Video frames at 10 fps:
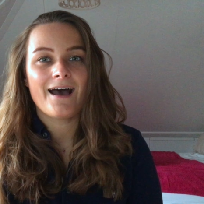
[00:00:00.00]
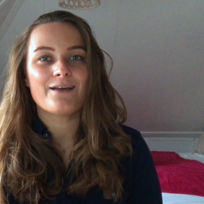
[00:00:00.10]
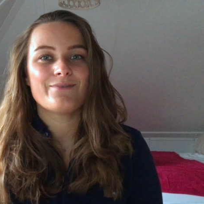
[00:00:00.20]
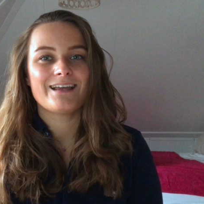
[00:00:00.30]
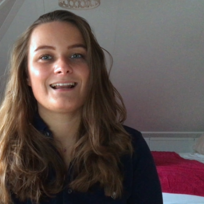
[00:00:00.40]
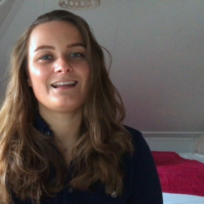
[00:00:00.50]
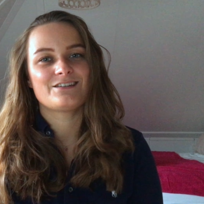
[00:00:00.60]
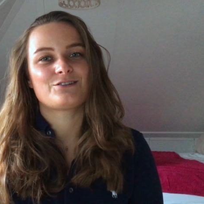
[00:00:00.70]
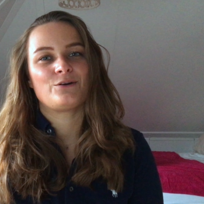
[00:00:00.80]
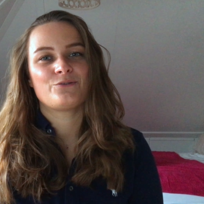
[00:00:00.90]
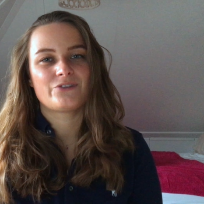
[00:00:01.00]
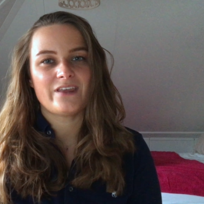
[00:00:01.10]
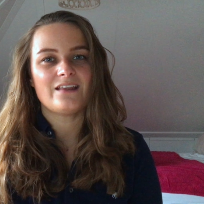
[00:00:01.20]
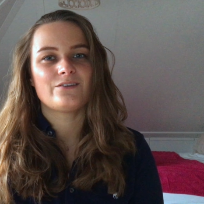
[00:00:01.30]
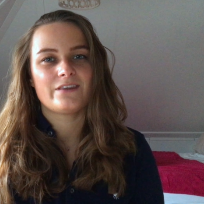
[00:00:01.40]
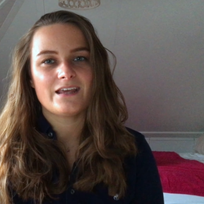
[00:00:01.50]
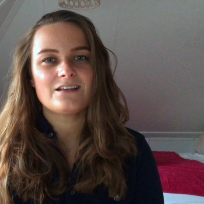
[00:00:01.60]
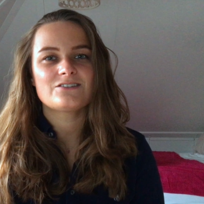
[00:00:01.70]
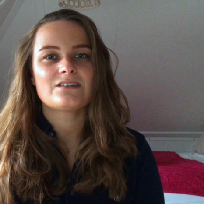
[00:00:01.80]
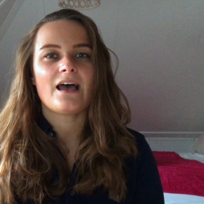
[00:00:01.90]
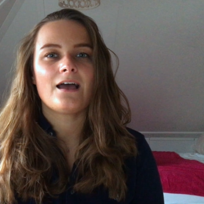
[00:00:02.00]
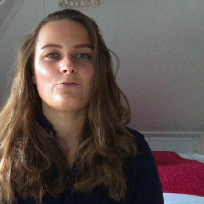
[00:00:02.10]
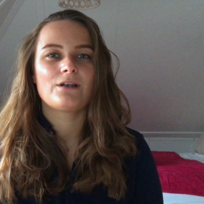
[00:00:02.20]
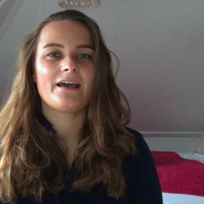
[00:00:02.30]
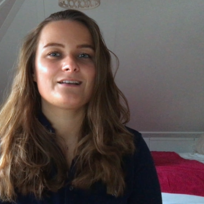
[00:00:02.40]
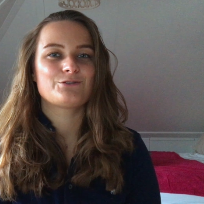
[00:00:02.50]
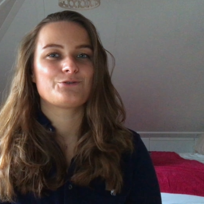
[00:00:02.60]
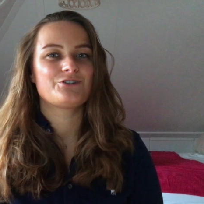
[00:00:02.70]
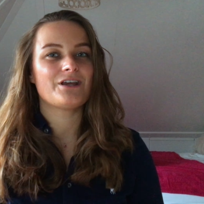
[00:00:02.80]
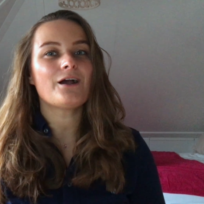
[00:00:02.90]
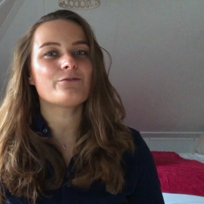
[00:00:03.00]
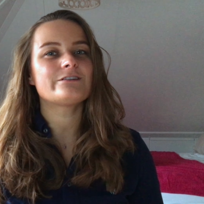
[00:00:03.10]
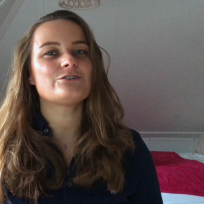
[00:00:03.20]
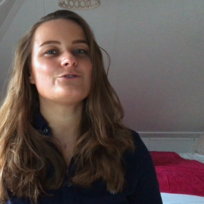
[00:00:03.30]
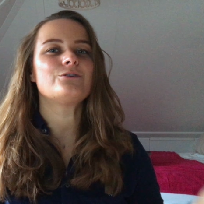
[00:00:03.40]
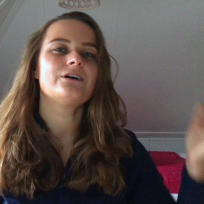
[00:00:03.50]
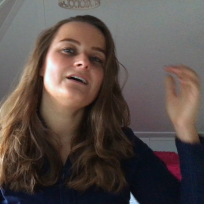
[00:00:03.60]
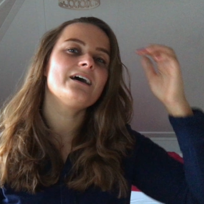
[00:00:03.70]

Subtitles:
I made a list of 10 things I would like to share with you,